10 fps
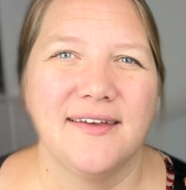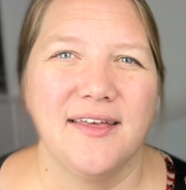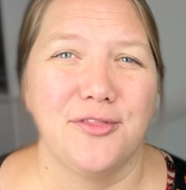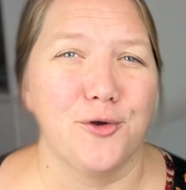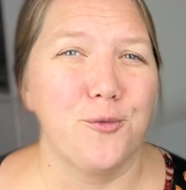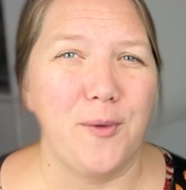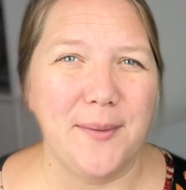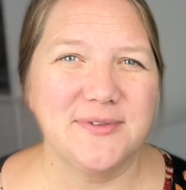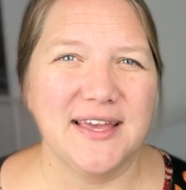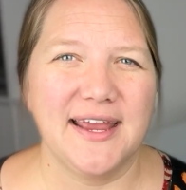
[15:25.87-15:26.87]
Their
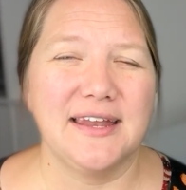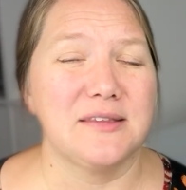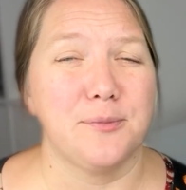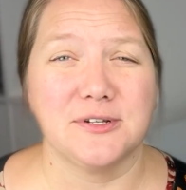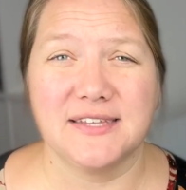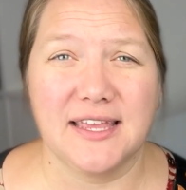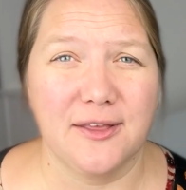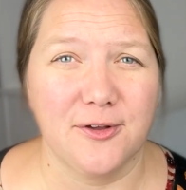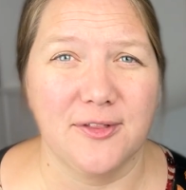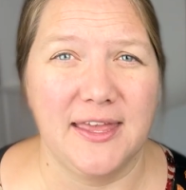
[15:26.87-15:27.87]
website is
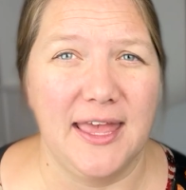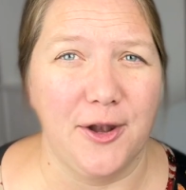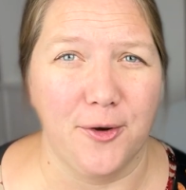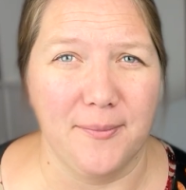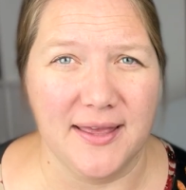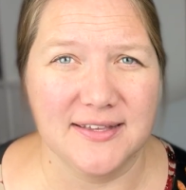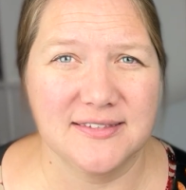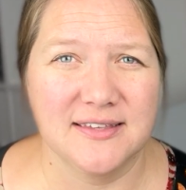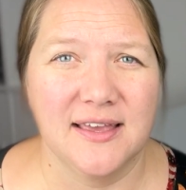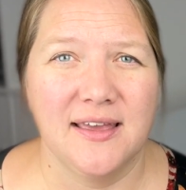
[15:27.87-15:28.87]
particularly hit or
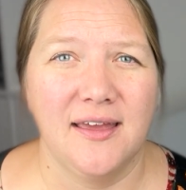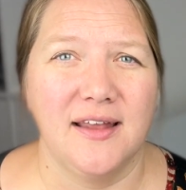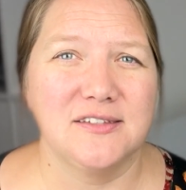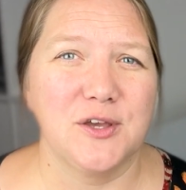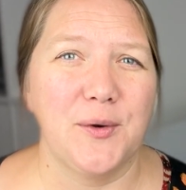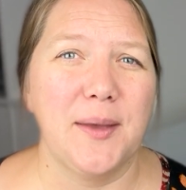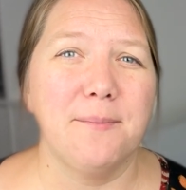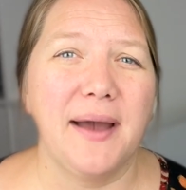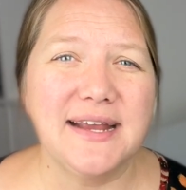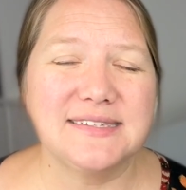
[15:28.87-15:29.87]
miss, and so it
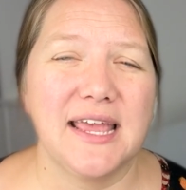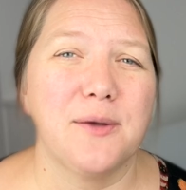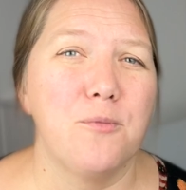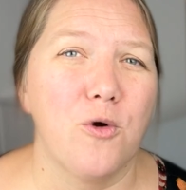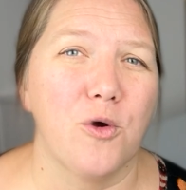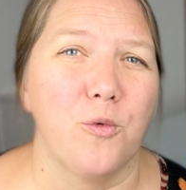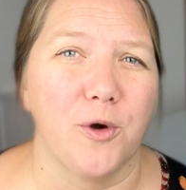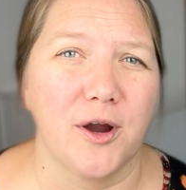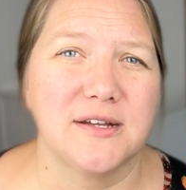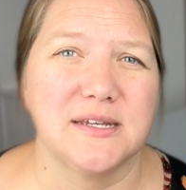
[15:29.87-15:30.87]
might take more
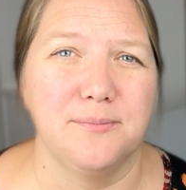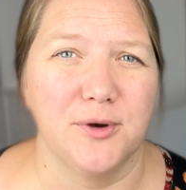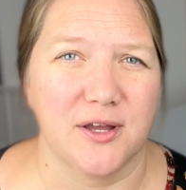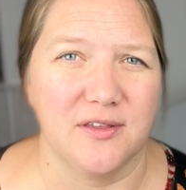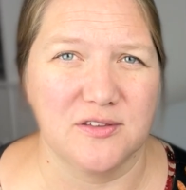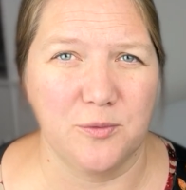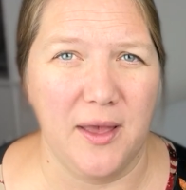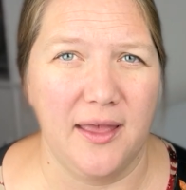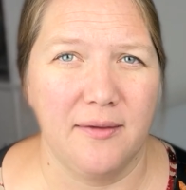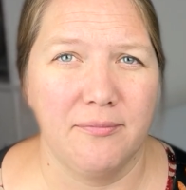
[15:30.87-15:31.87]
work to book this
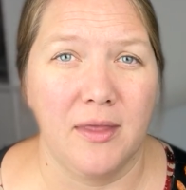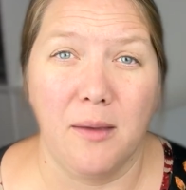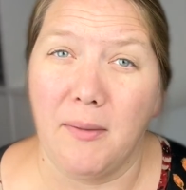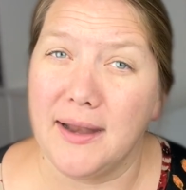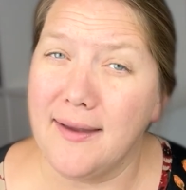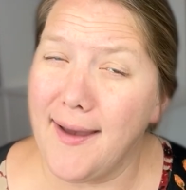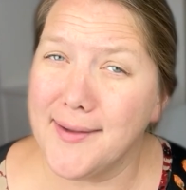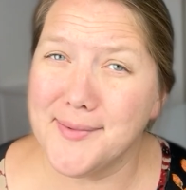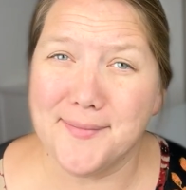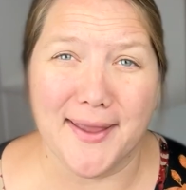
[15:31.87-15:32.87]
way. It might not,
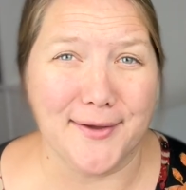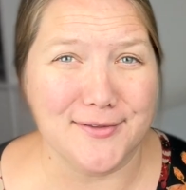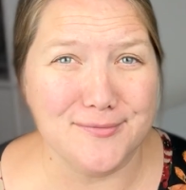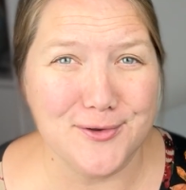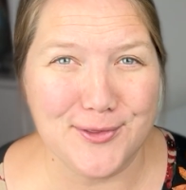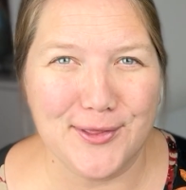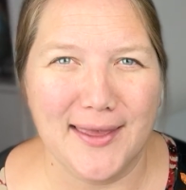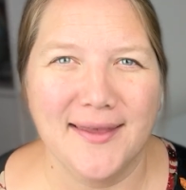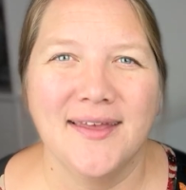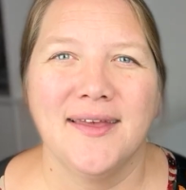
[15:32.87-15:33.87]
it might go
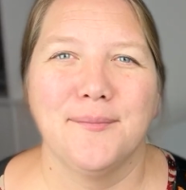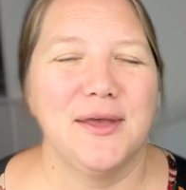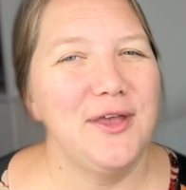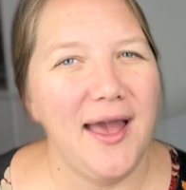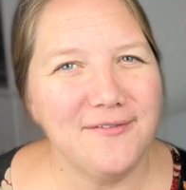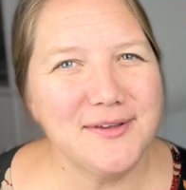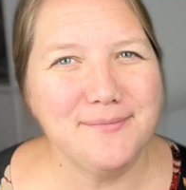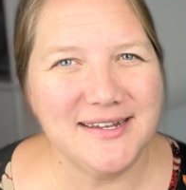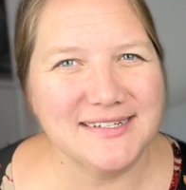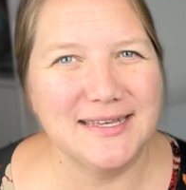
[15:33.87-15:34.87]
smoothly, but you have to
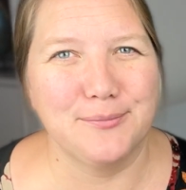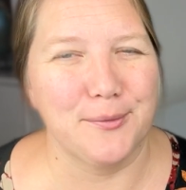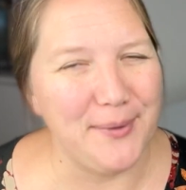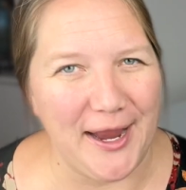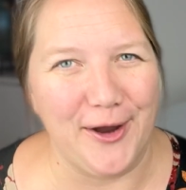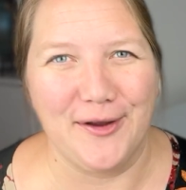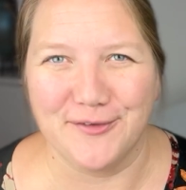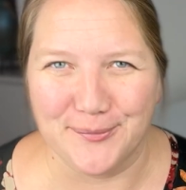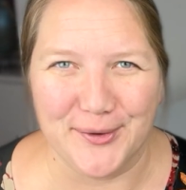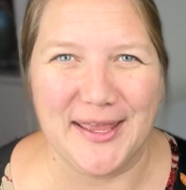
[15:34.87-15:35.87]
mentally prepare if
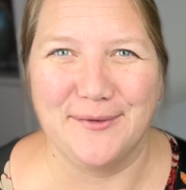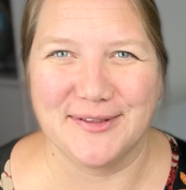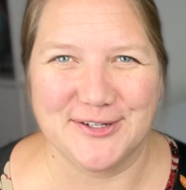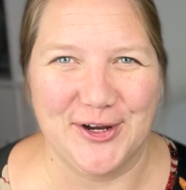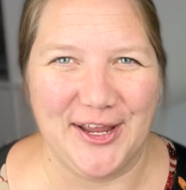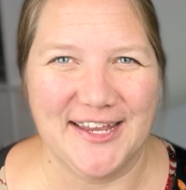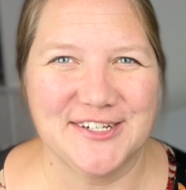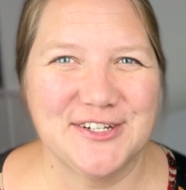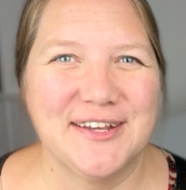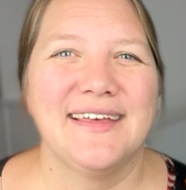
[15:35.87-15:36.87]
you're booking with Turkish.